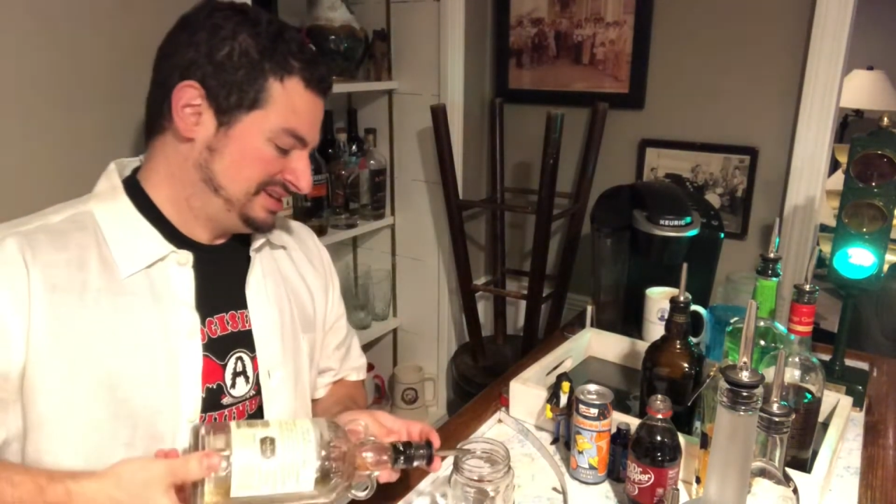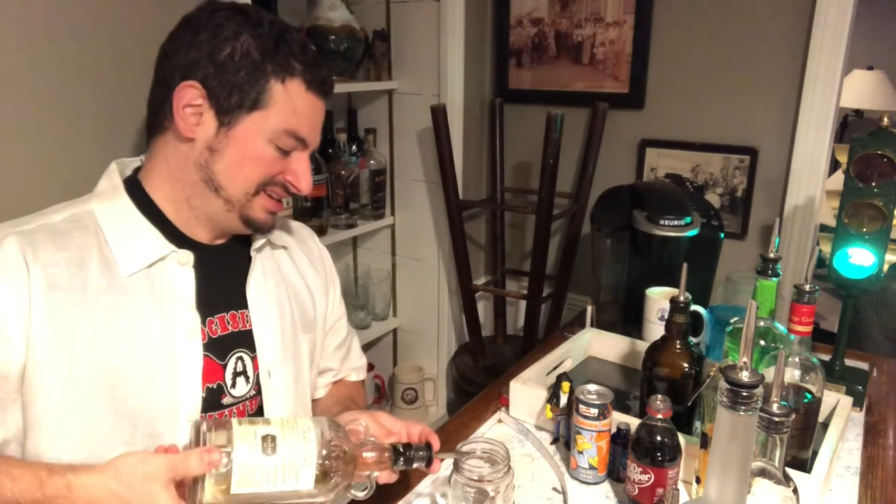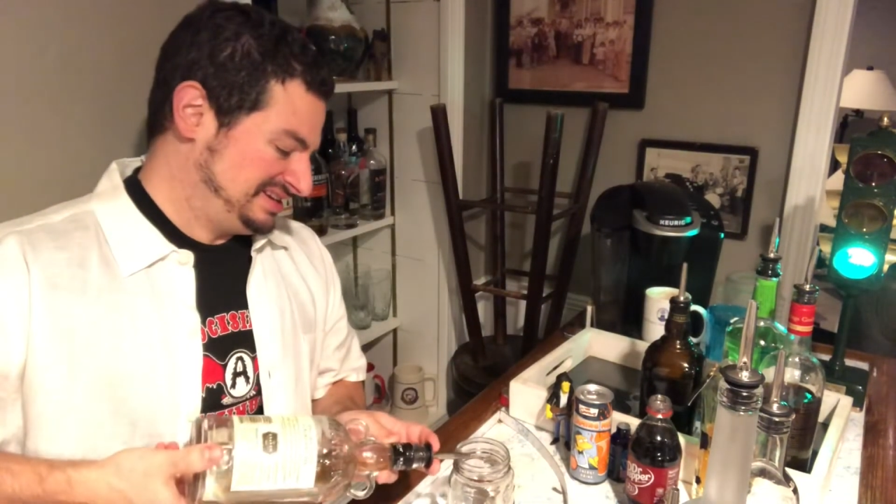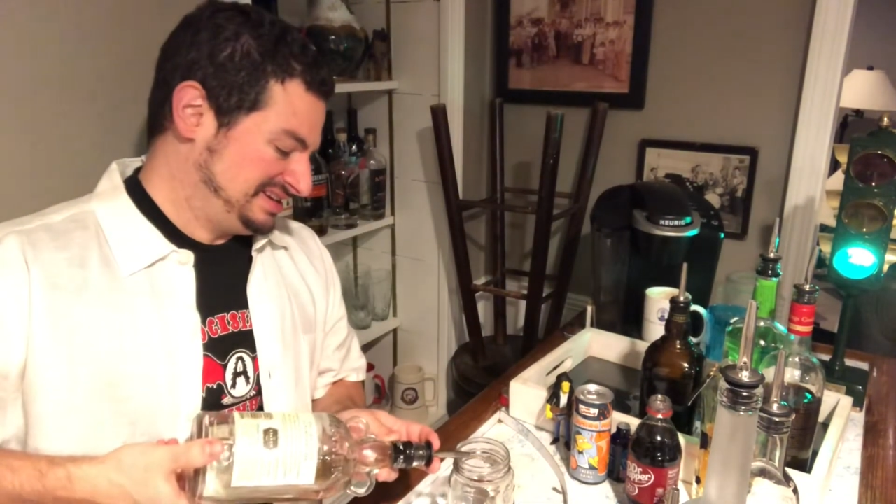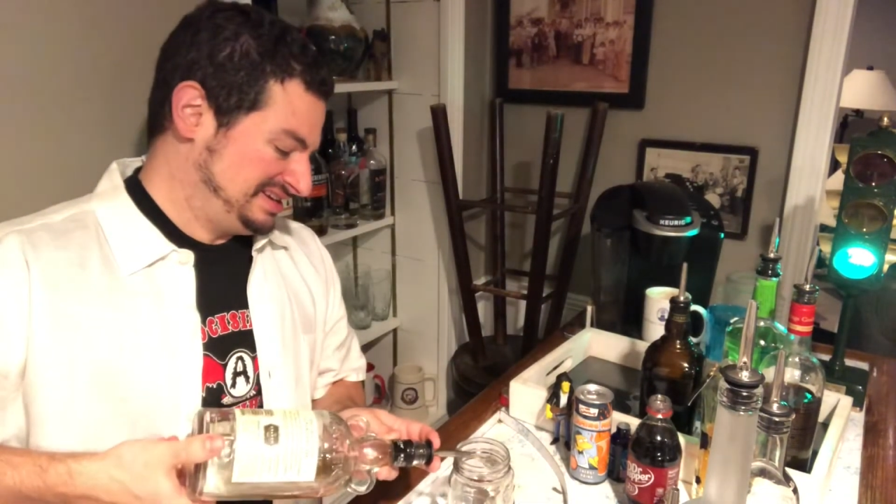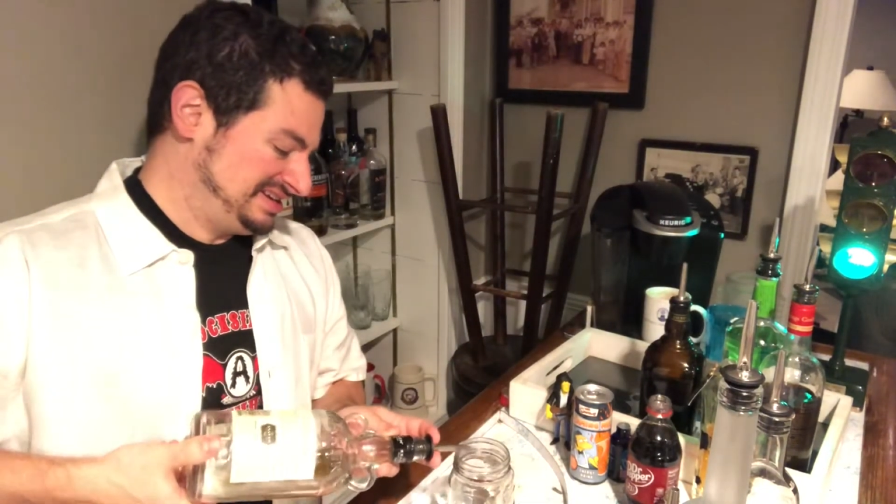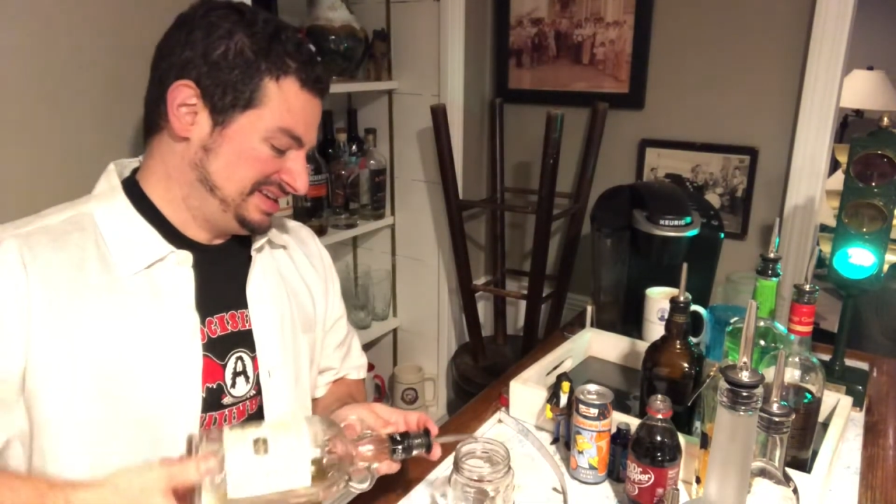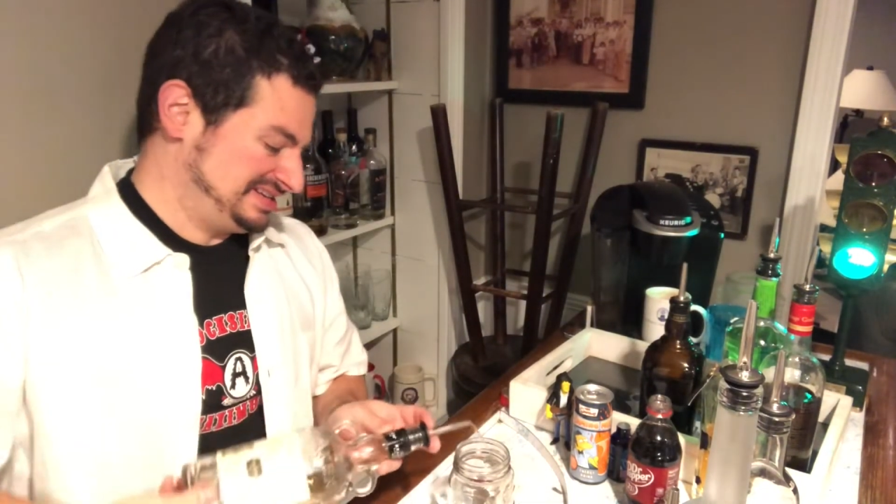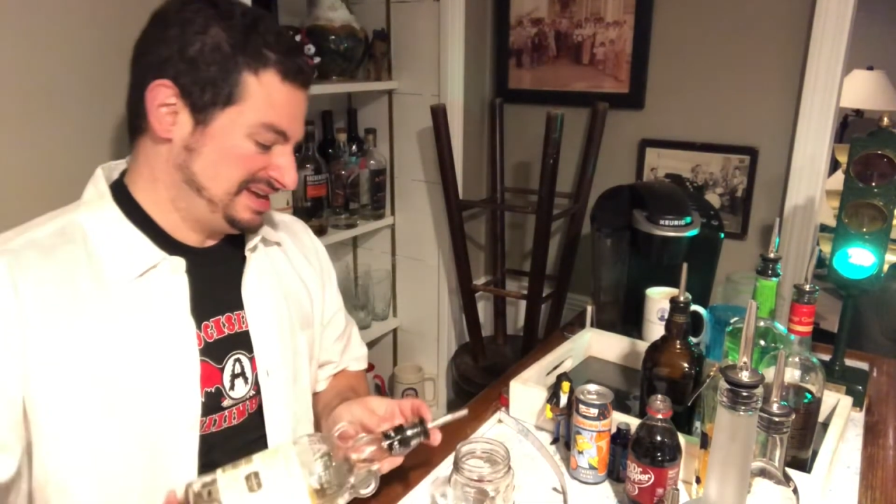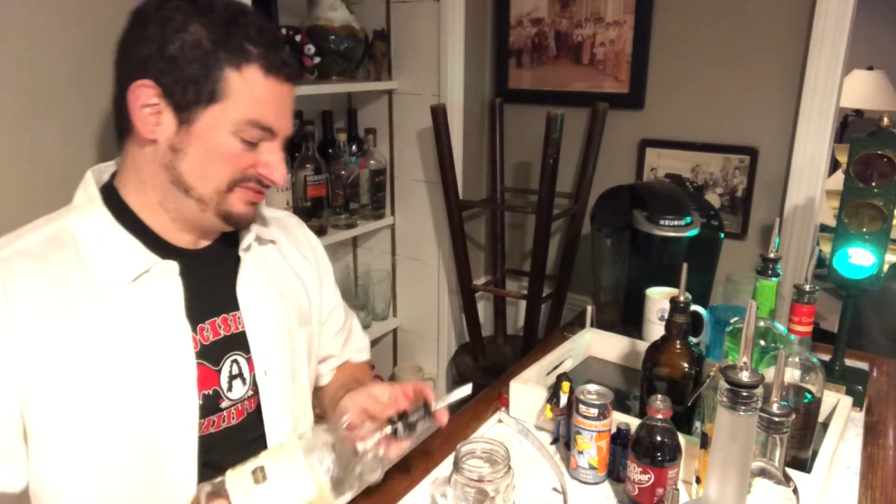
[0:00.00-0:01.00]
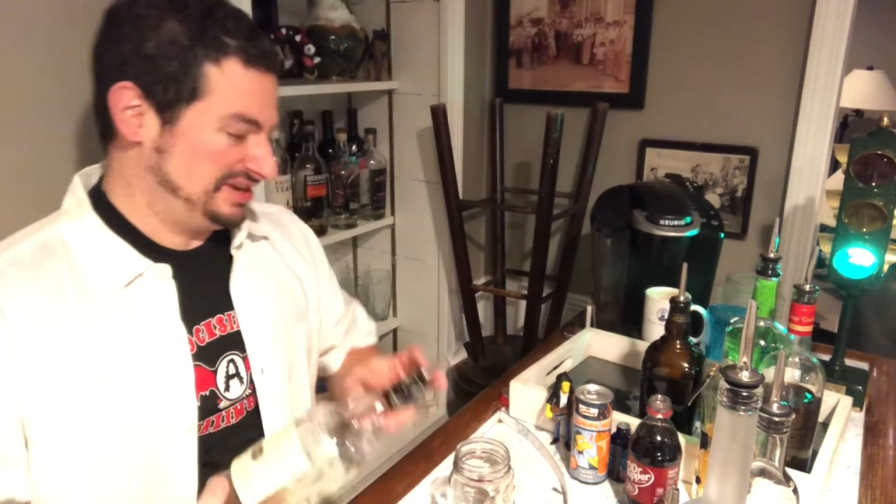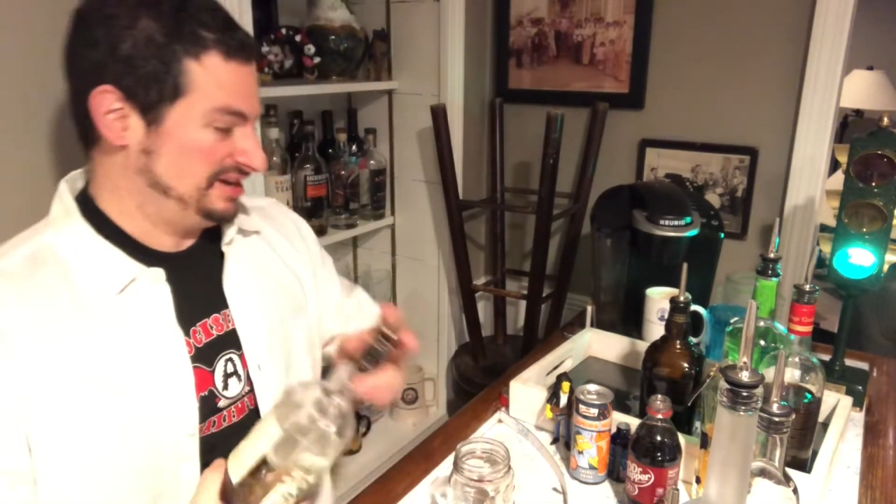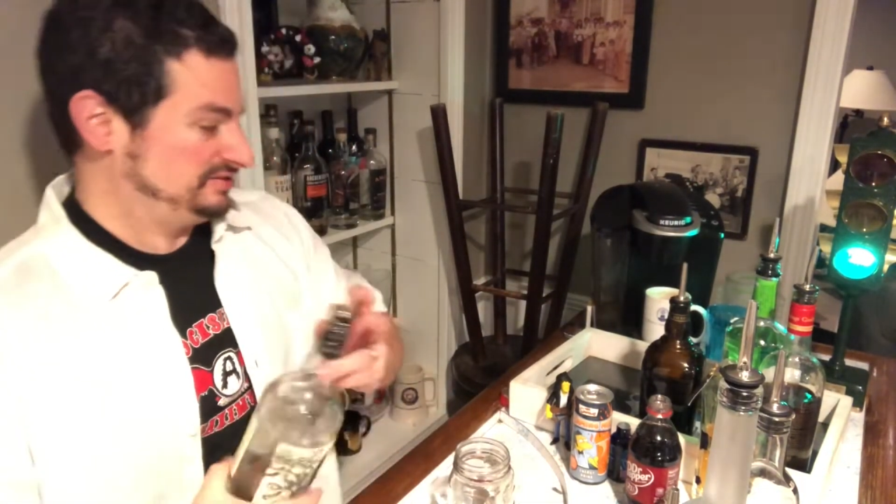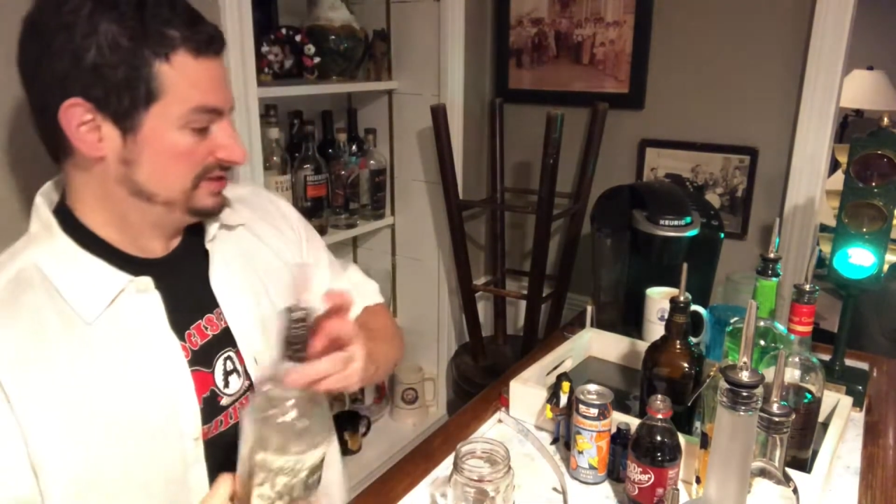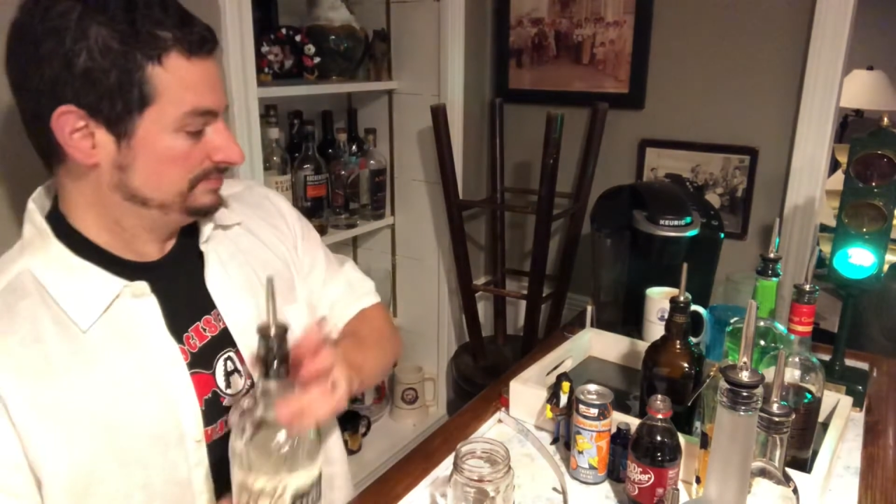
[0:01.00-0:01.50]
That's half an
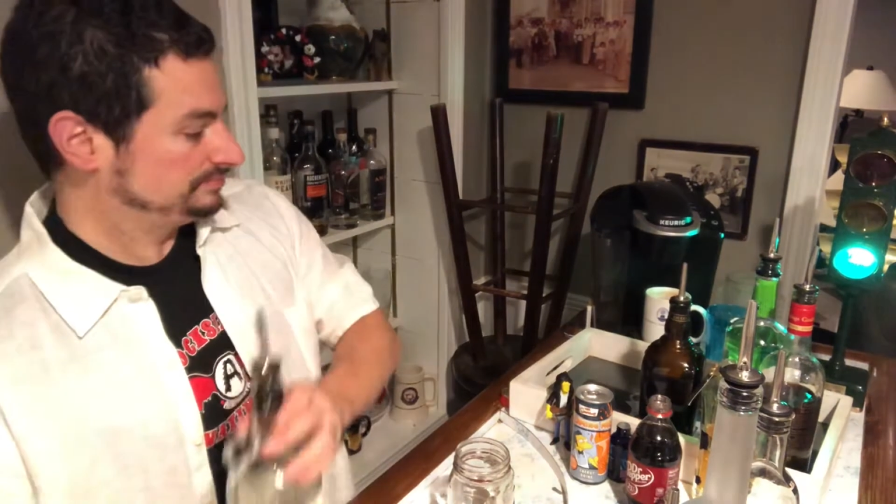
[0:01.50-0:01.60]
ounce.